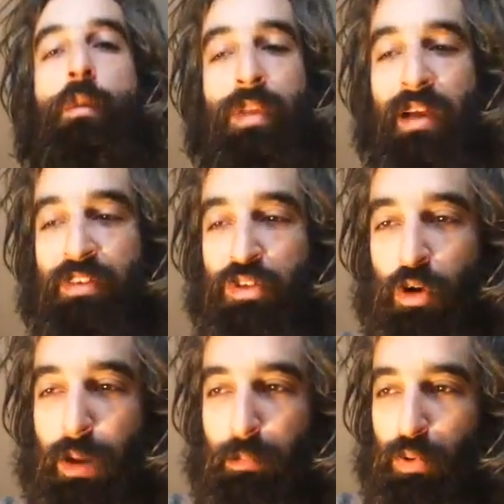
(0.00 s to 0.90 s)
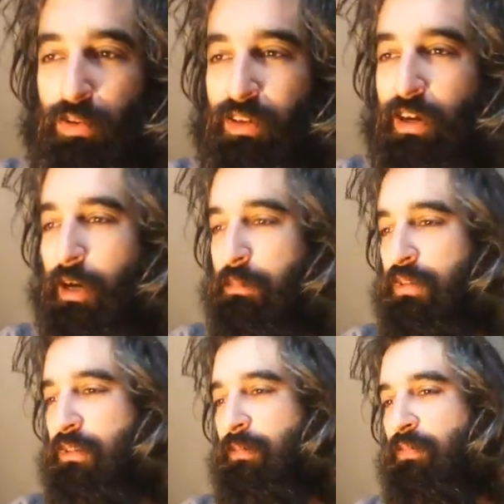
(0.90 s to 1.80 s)
But I have a story about Portland
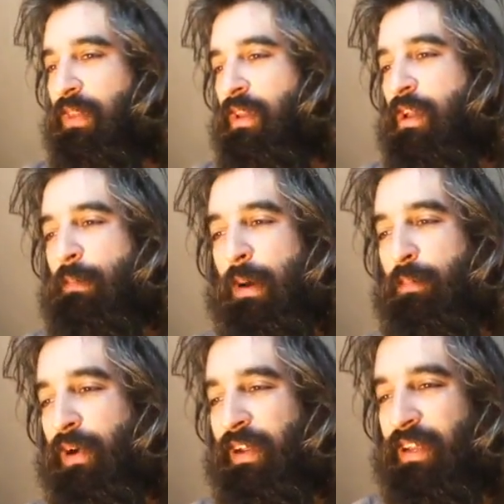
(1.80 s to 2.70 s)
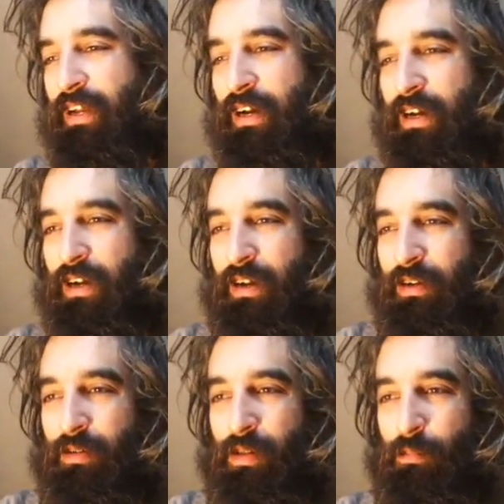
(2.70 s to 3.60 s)
cops. My buddy, uh,
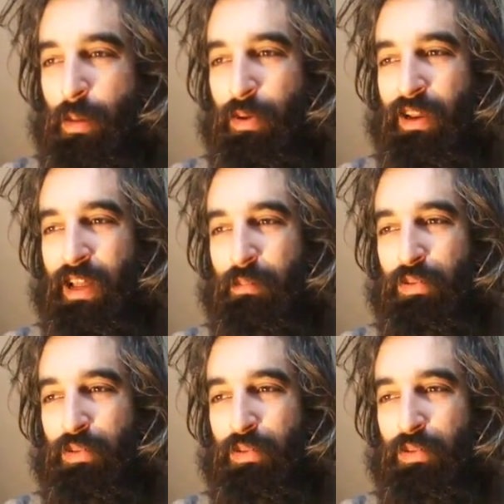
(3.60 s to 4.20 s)
my buddy had a